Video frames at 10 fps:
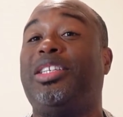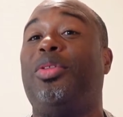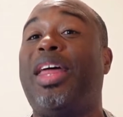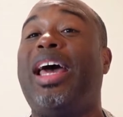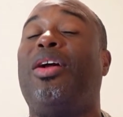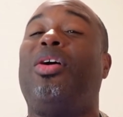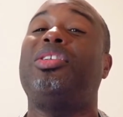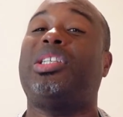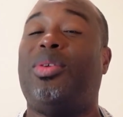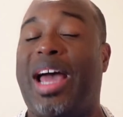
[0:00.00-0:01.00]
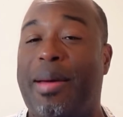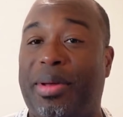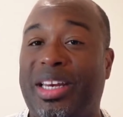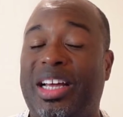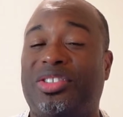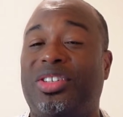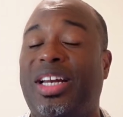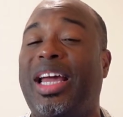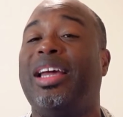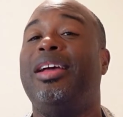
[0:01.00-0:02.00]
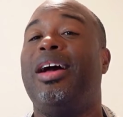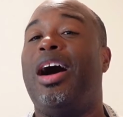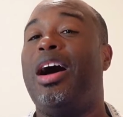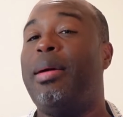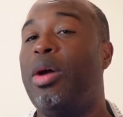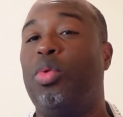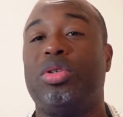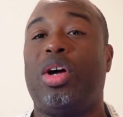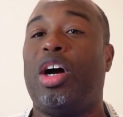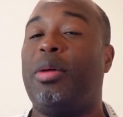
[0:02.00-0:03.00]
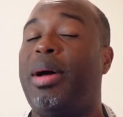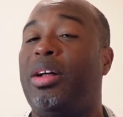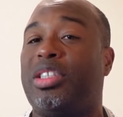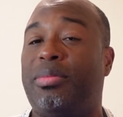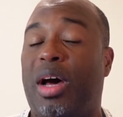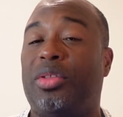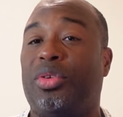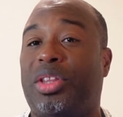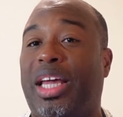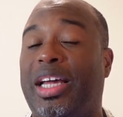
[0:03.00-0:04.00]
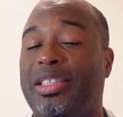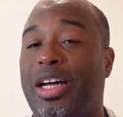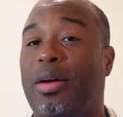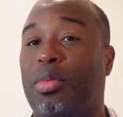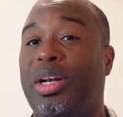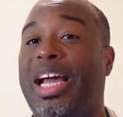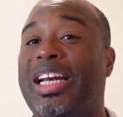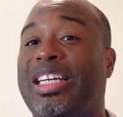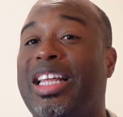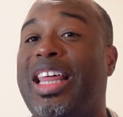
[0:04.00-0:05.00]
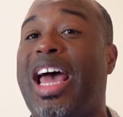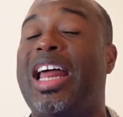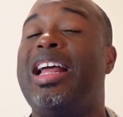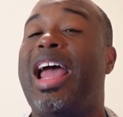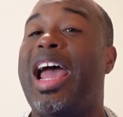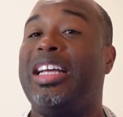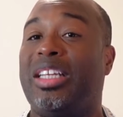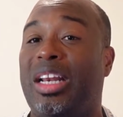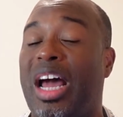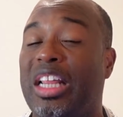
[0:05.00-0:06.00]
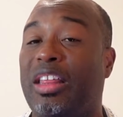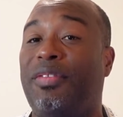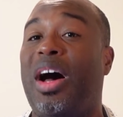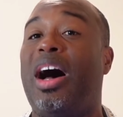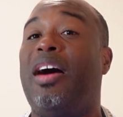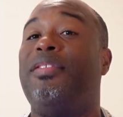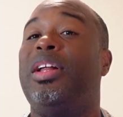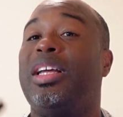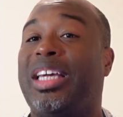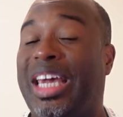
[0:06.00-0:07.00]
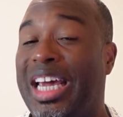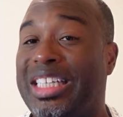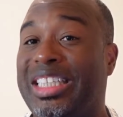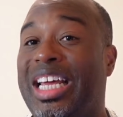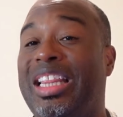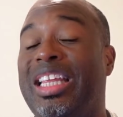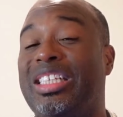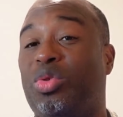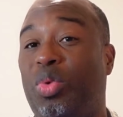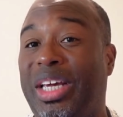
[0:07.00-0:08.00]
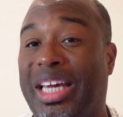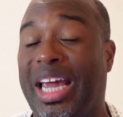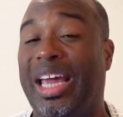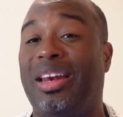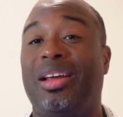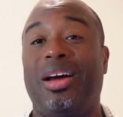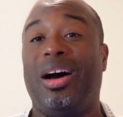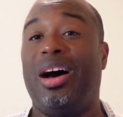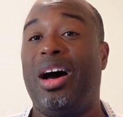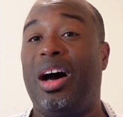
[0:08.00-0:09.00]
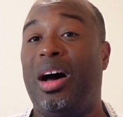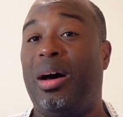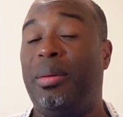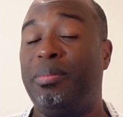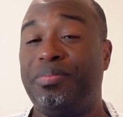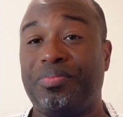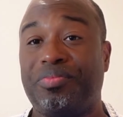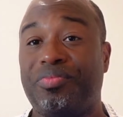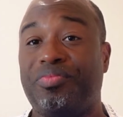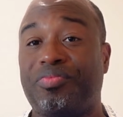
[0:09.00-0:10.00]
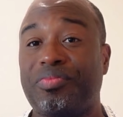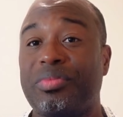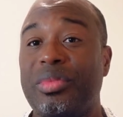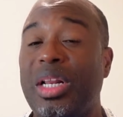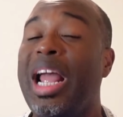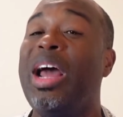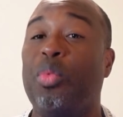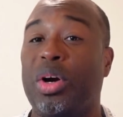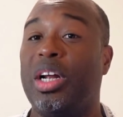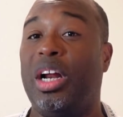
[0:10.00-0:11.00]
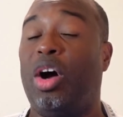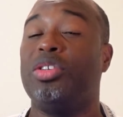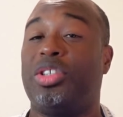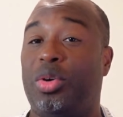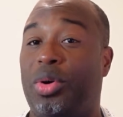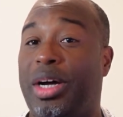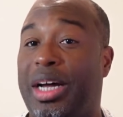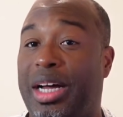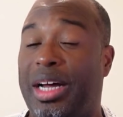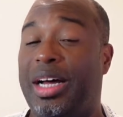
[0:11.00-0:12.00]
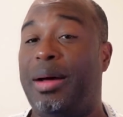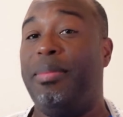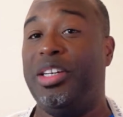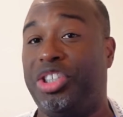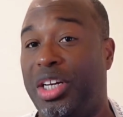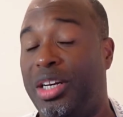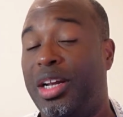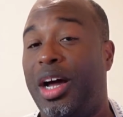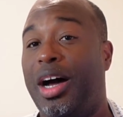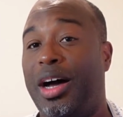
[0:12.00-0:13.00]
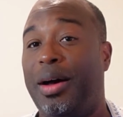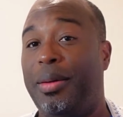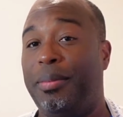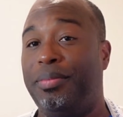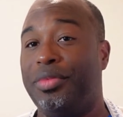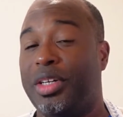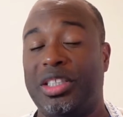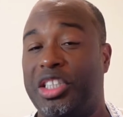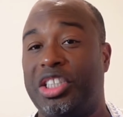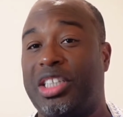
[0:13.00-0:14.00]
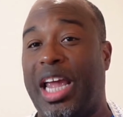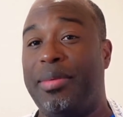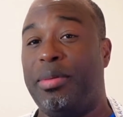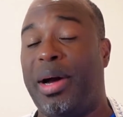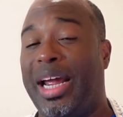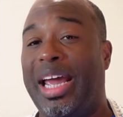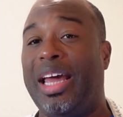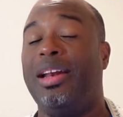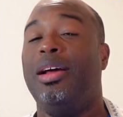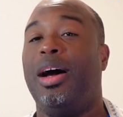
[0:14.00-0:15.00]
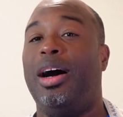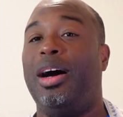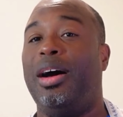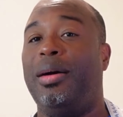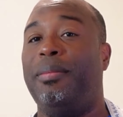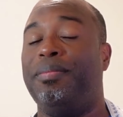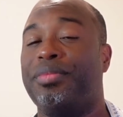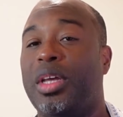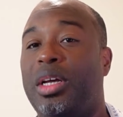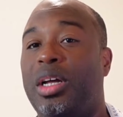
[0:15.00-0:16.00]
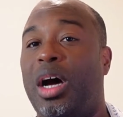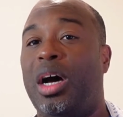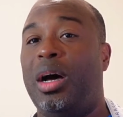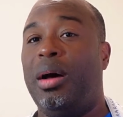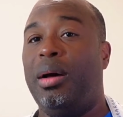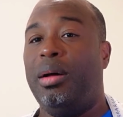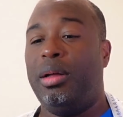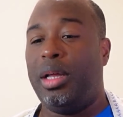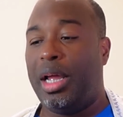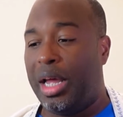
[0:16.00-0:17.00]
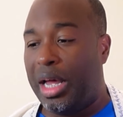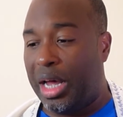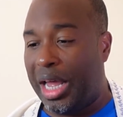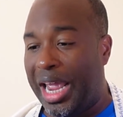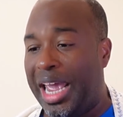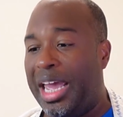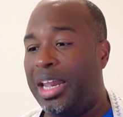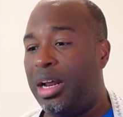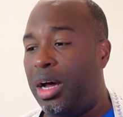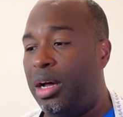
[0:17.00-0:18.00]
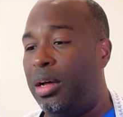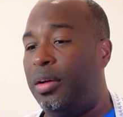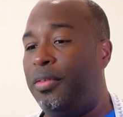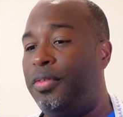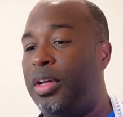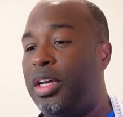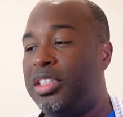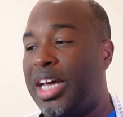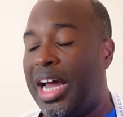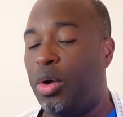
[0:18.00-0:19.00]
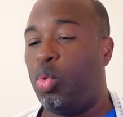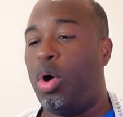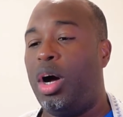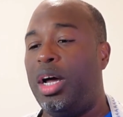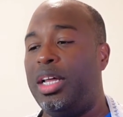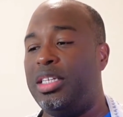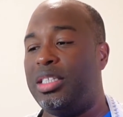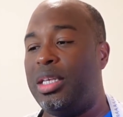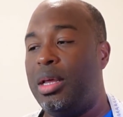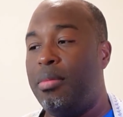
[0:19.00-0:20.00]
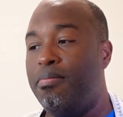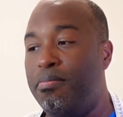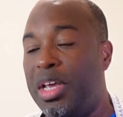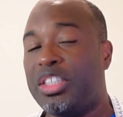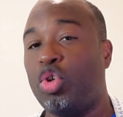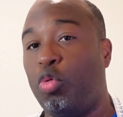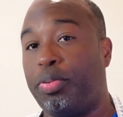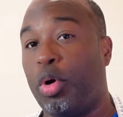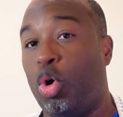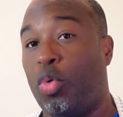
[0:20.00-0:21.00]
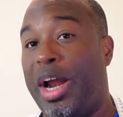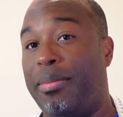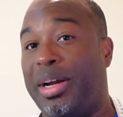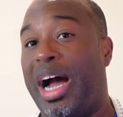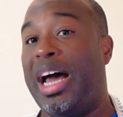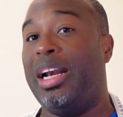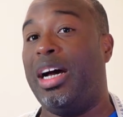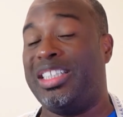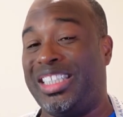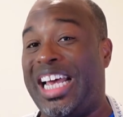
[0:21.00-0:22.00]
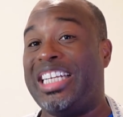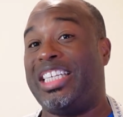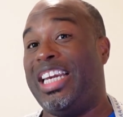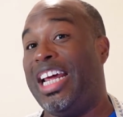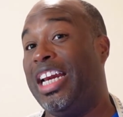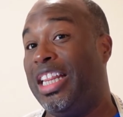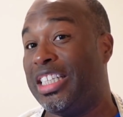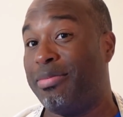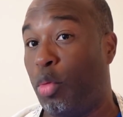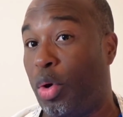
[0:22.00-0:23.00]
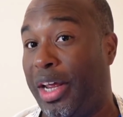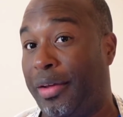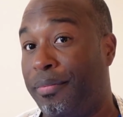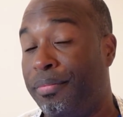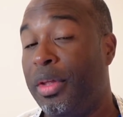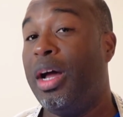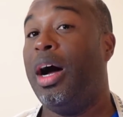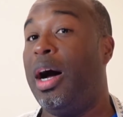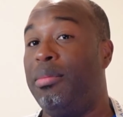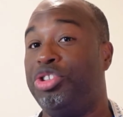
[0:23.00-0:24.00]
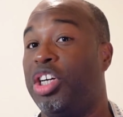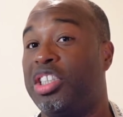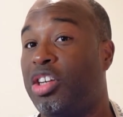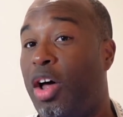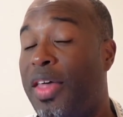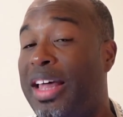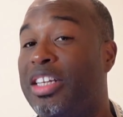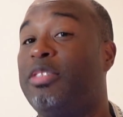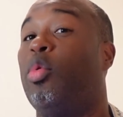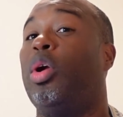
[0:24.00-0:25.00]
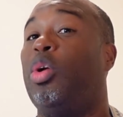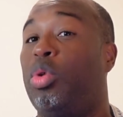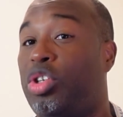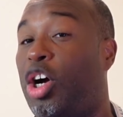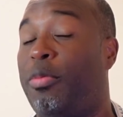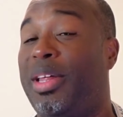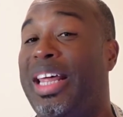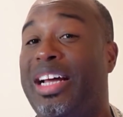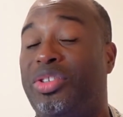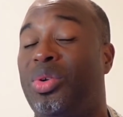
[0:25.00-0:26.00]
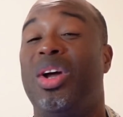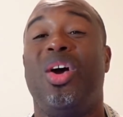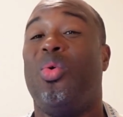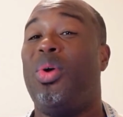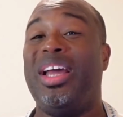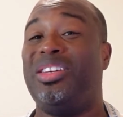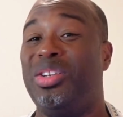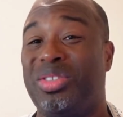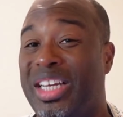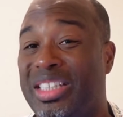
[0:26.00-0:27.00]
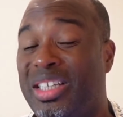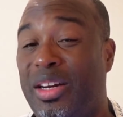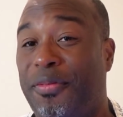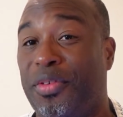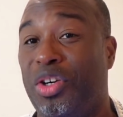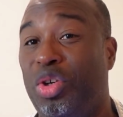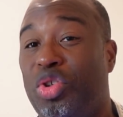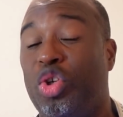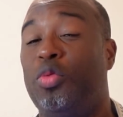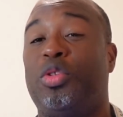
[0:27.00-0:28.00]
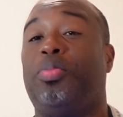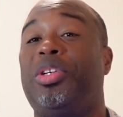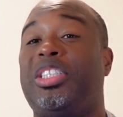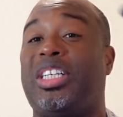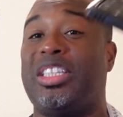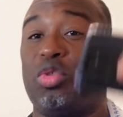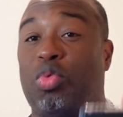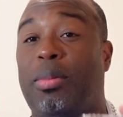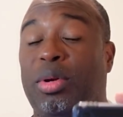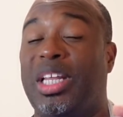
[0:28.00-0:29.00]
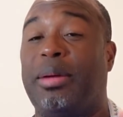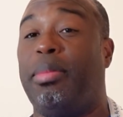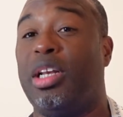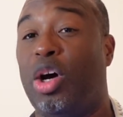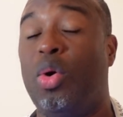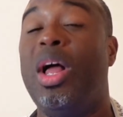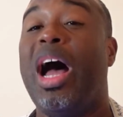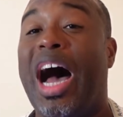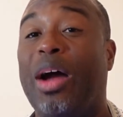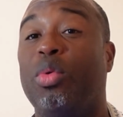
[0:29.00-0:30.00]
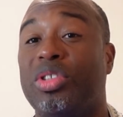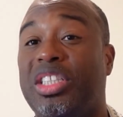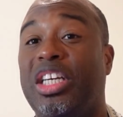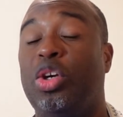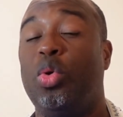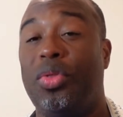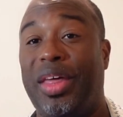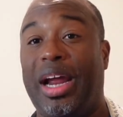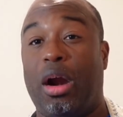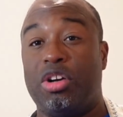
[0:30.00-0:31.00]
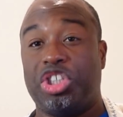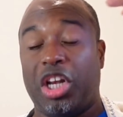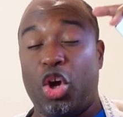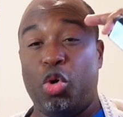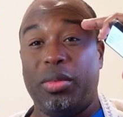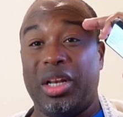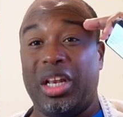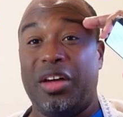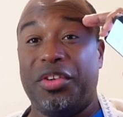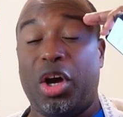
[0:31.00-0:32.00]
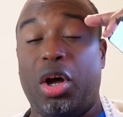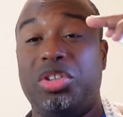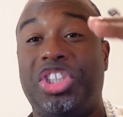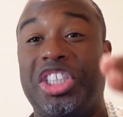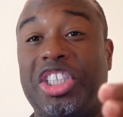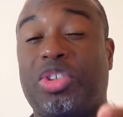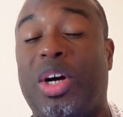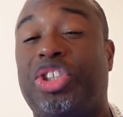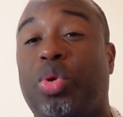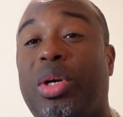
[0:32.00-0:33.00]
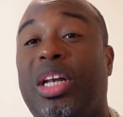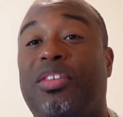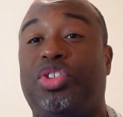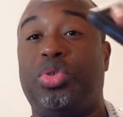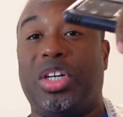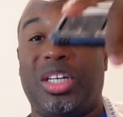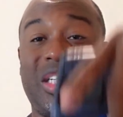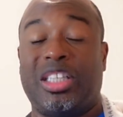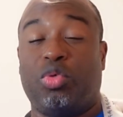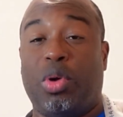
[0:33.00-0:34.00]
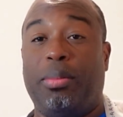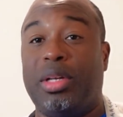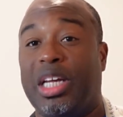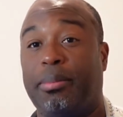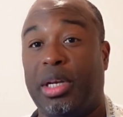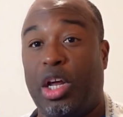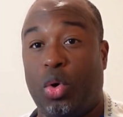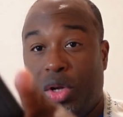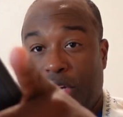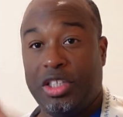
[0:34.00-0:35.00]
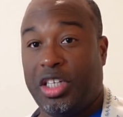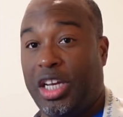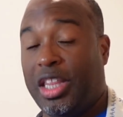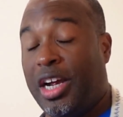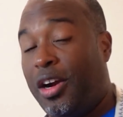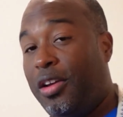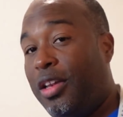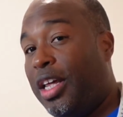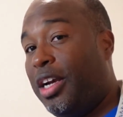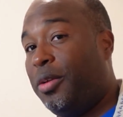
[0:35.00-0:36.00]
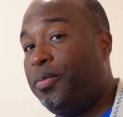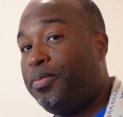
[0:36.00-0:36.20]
So that also happened yesterday. Uh, and we'll talk about some other things um, related to that as the ninth of Av kicks in this weekend. Um, and we're going to also uh, uh, mention, um, because this came to my head, um, uh, ahead of Taiwan's missile program got assassinated this morning. Um, just saw that this morning. We'll talk about that too. Way too sensitive for YouTube, so please click the Rumble link below. I will see you there. Shalom. Love y'all. Jesus Christ surely loves you dearly. Click the Rumble link below. See you there. Later.